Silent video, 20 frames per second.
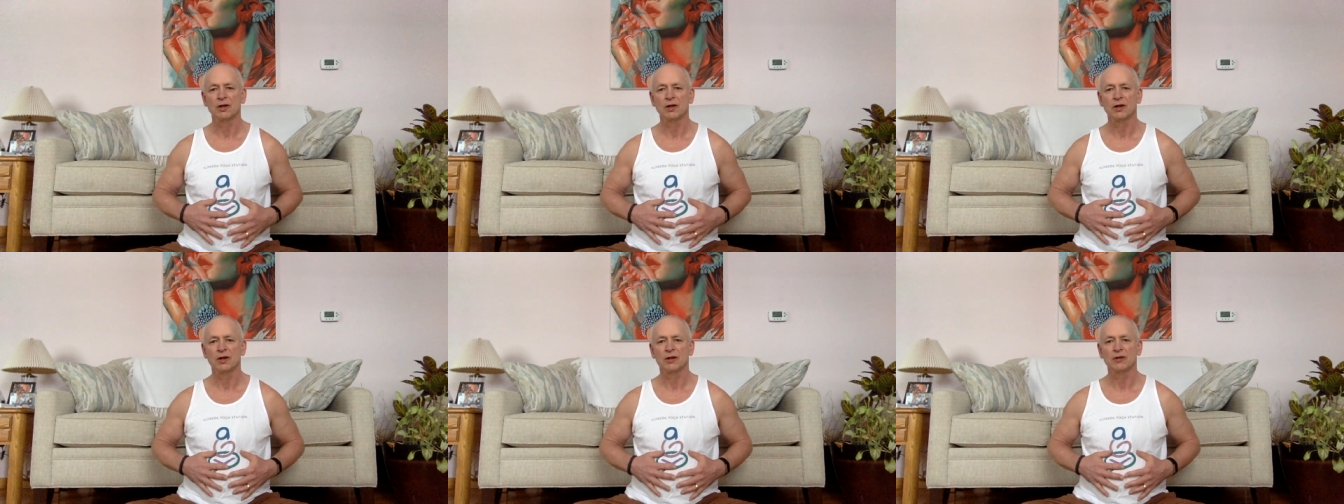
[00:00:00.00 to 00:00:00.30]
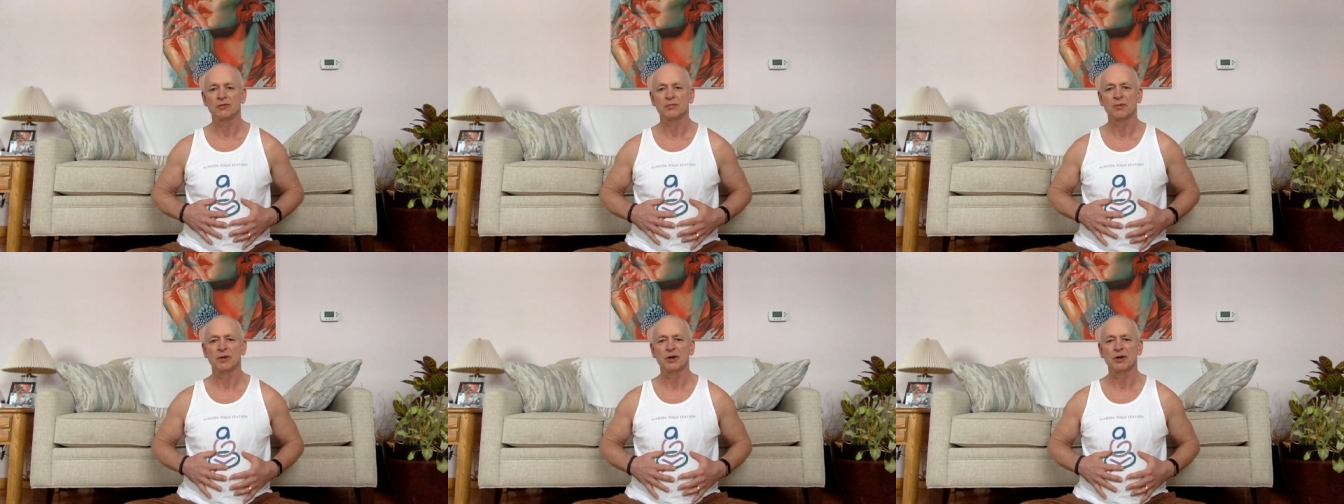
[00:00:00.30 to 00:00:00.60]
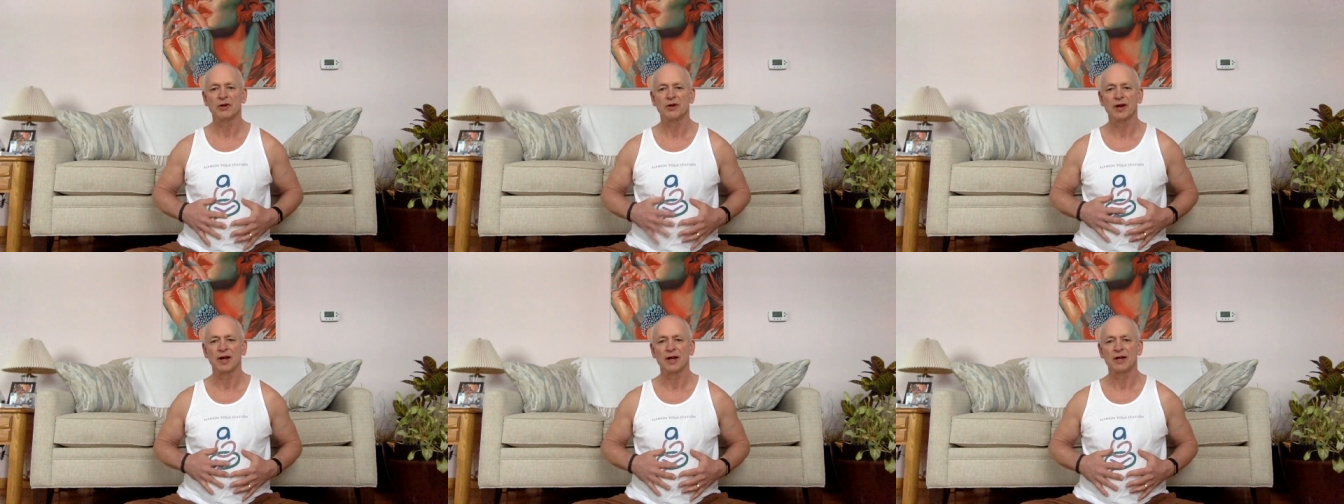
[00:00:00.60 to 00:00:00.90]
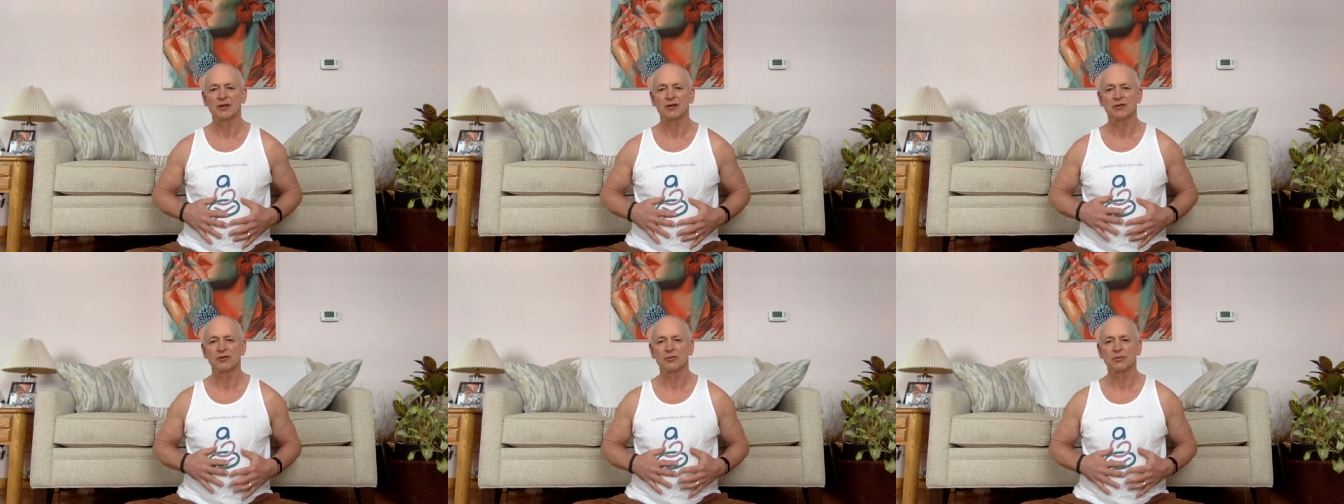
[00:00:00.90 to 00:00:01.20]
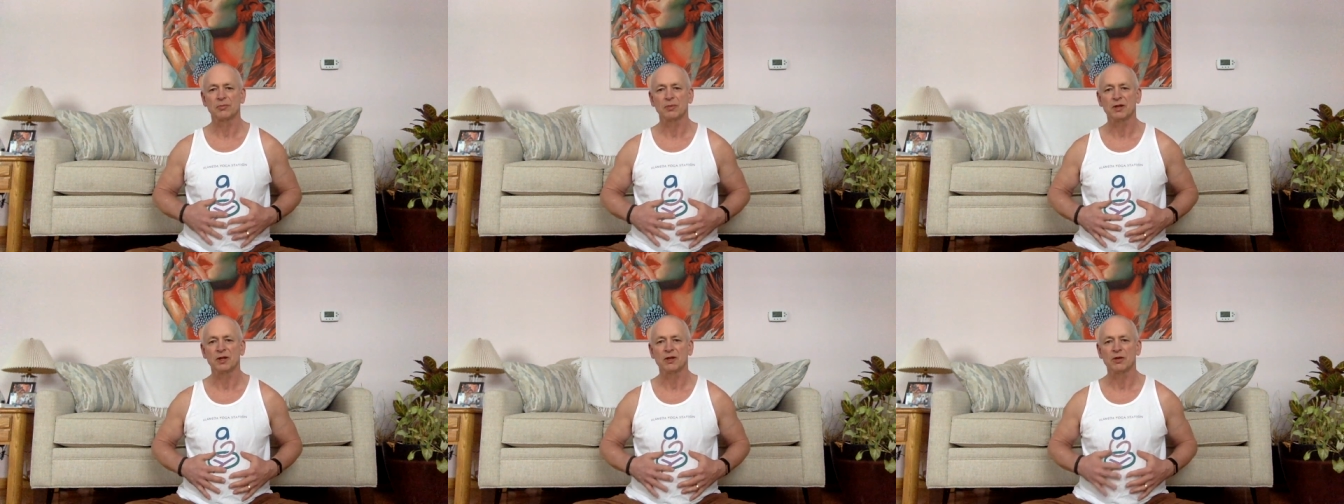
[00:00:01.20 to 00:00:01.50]
It's better not to
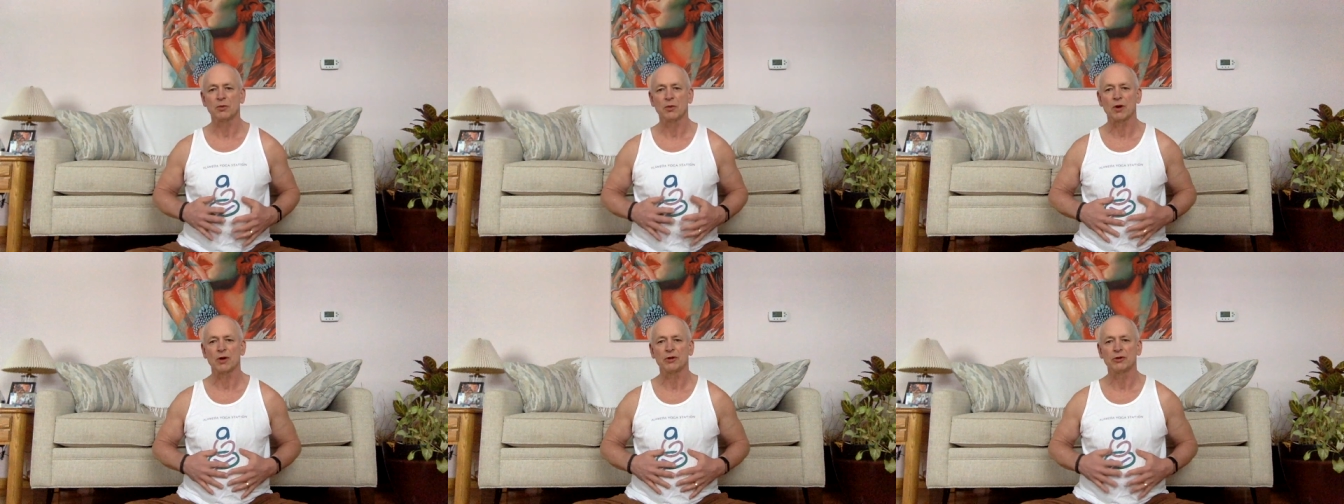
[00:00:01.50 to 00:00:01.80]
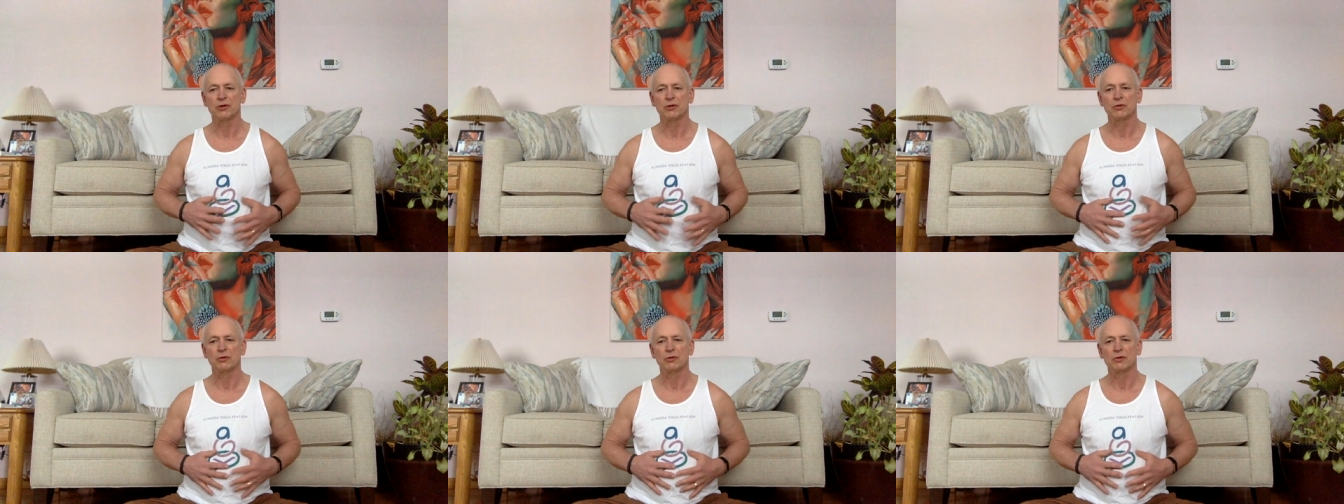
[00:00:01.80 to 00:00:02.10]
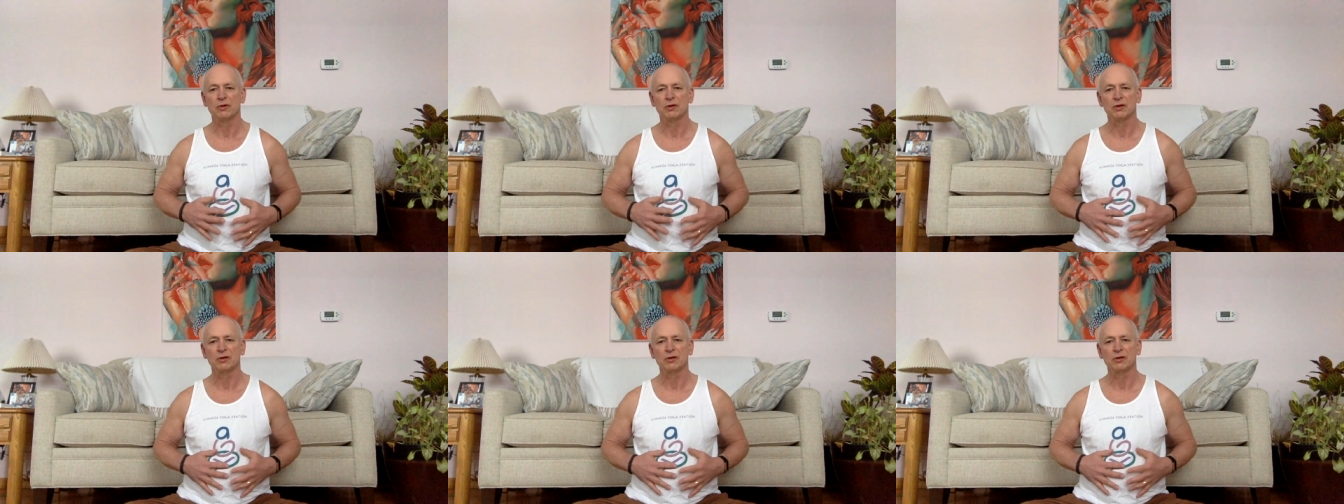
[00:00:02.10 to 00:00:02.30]
speak while you're doing